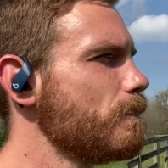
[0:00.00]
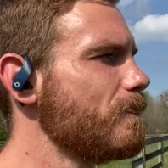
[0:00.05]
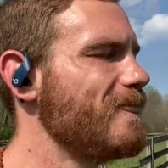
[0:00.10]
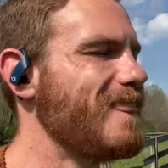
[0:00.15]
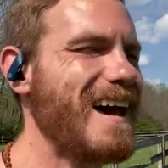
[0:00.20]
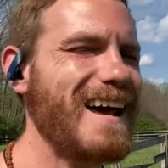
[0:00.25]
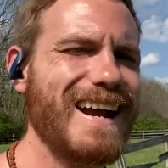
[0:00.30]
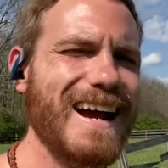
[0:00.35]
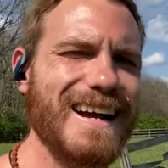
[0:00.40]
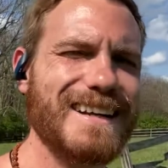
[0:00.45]

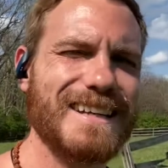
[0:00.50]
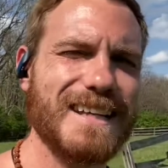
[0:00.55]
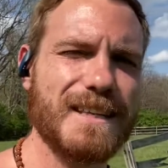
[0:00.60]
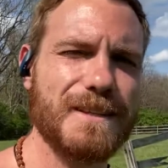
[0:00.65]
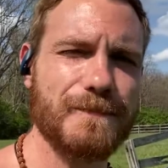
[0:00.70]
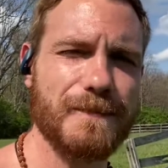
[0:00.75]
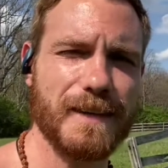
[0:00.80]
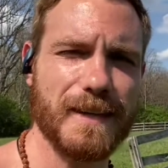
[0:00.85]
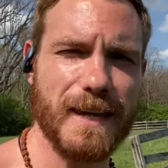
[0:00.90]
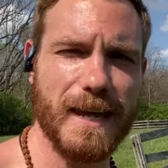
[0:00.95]
that
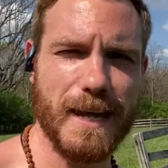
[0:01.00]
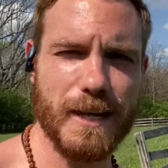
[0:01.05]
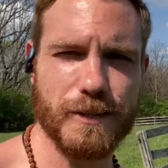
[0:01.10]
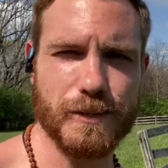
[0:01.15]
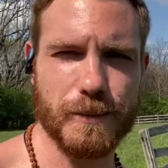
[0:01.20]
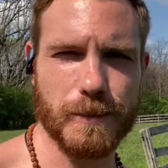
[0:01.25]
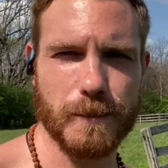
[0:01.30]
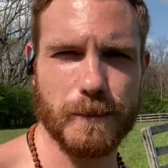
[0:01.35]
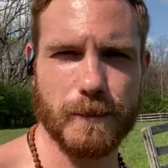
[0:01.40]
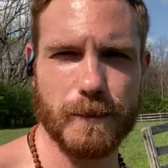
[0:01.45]

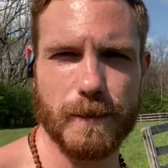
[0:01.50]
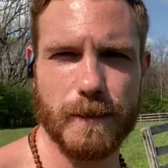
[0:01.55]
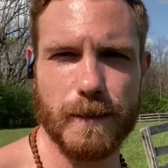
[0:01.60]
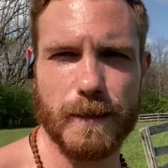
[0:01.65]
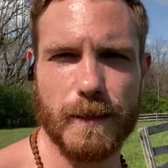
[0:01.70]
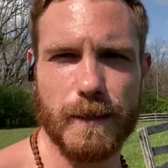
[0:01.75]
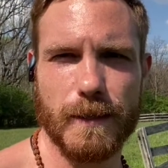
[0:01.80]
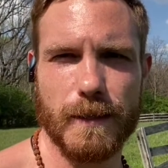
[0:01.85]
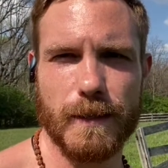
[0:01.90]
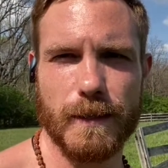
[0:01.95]
identification,
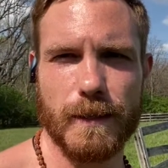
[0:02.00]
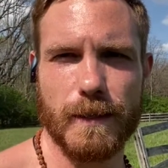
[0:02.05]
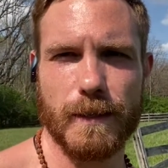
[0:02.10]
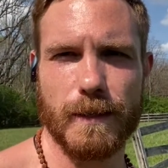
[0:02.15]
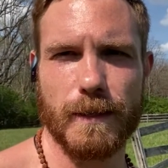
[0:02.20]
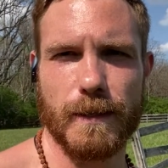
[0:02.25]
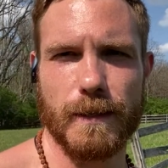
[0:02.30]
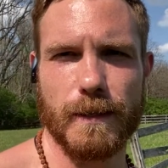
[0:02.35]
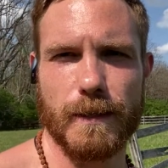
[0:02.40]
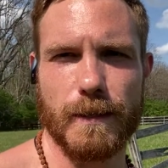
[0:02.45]

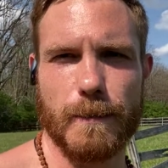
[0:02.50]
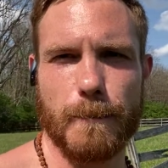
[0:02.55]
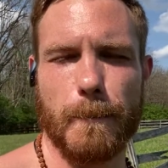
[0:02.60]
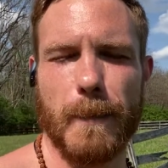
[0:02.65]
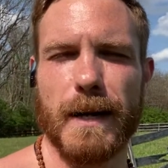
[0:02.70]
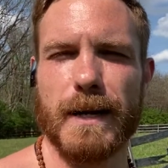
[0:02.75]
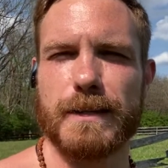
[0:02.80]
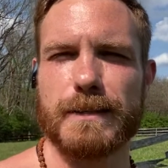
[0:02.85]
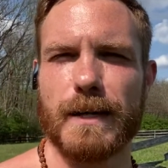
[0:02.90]
many